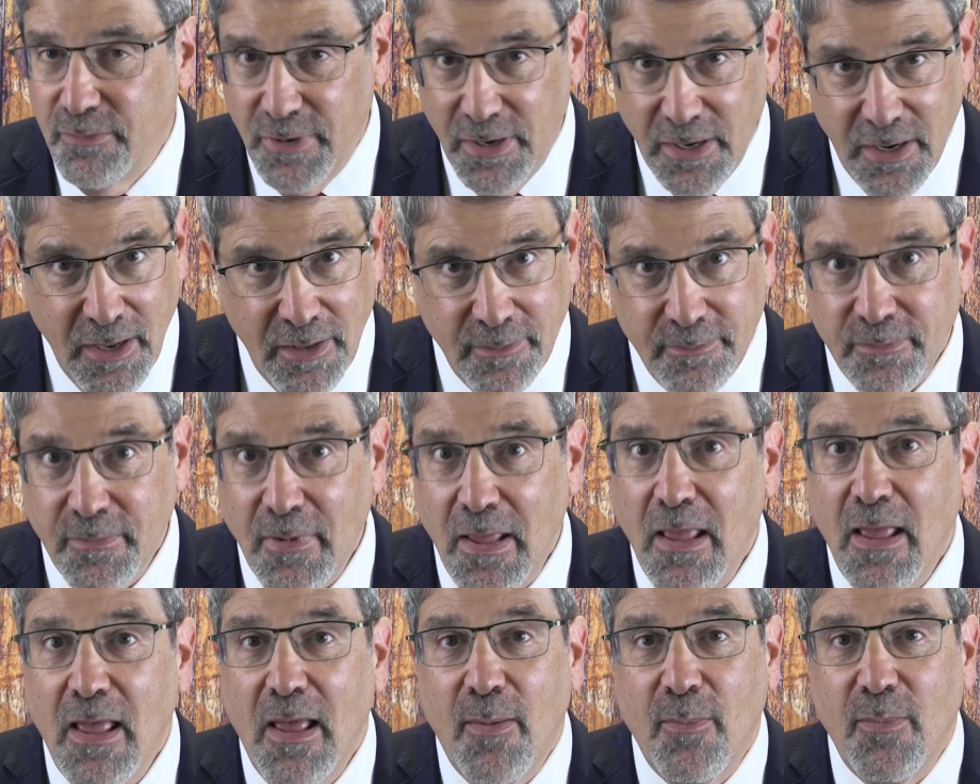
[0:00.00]
Again,
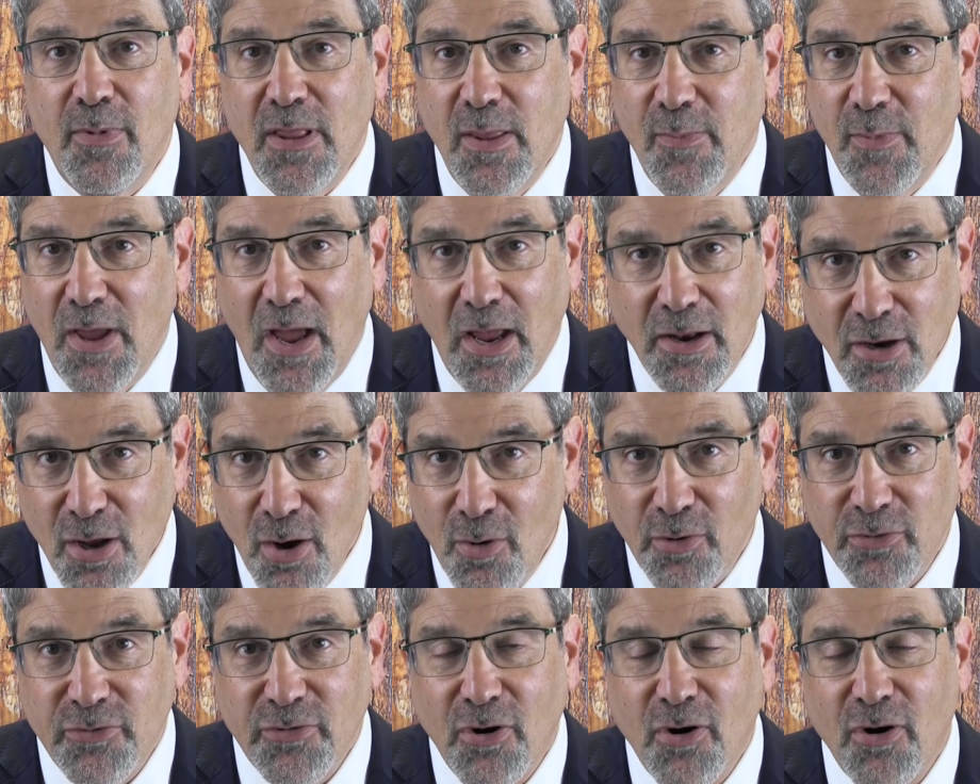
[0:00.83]
believe me, I
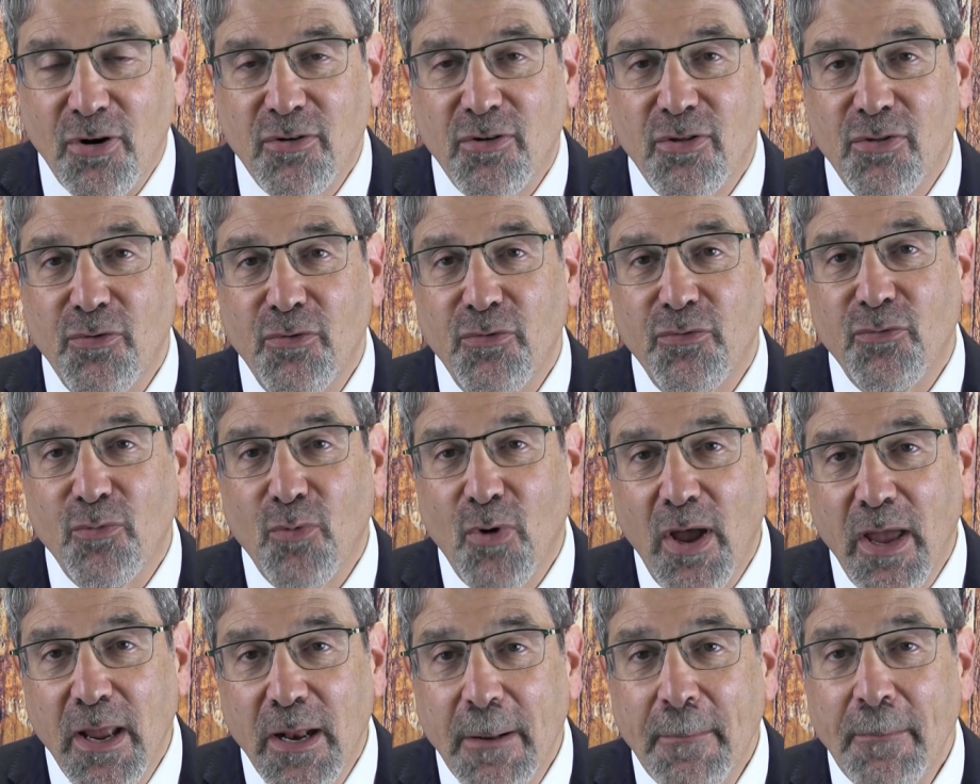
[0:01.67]
know it's hard to lose
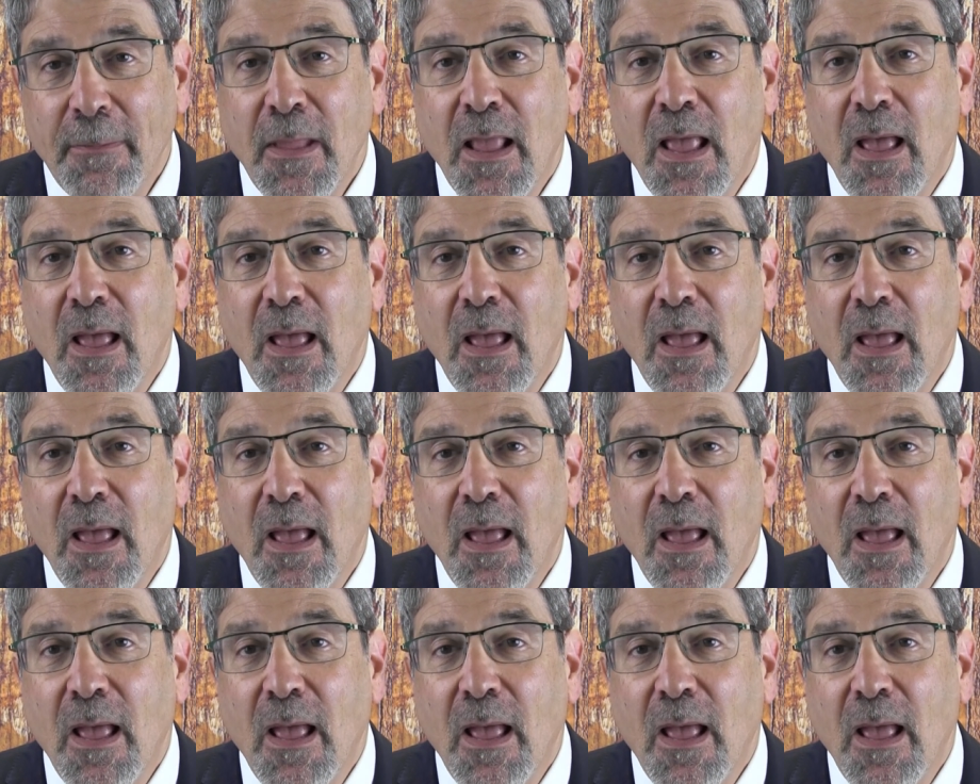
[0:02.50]
weight,